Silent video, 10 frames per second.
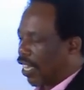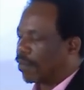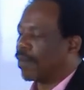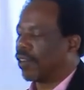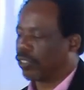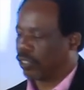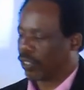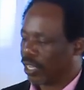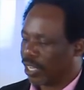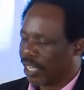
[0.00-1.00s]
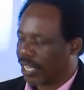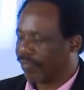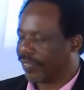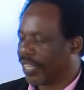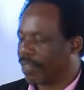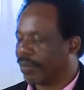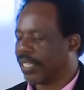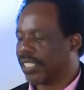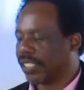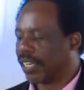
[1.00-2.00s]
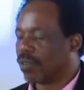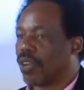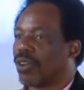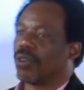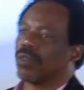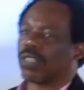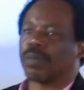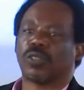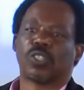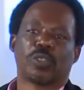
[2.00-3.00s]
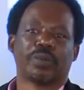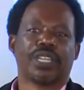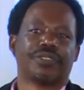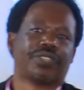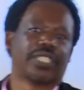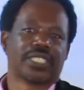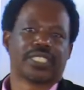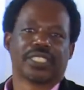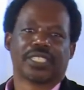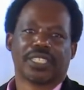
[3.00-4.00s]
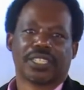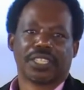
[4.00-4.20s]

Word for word: Think about having a ministry where you're not supposed to be having it,